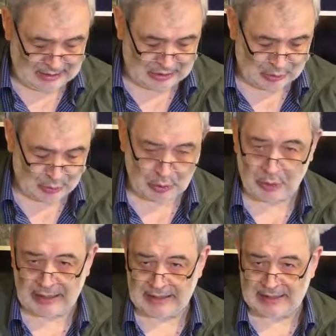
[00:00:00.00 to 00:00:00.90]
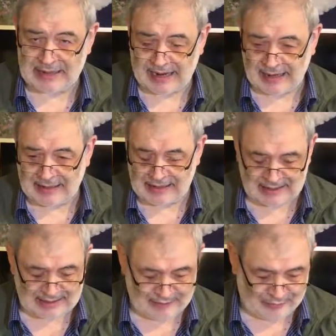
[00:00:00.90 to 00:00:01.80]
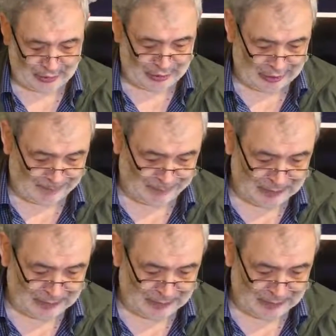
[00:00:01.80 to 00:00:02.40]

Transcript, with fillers: So don't let size fool you.